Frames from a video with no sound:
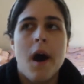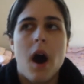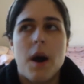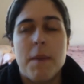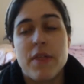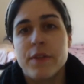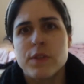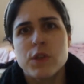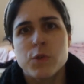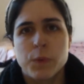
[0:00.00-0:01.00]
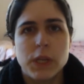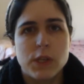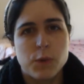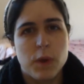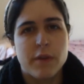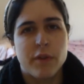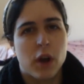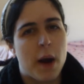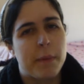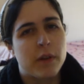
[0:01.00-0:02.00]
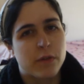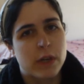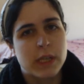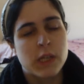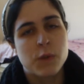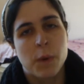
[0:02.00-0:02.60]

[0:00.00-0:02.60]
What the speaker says: I think this is really sweet for a couple of reasons.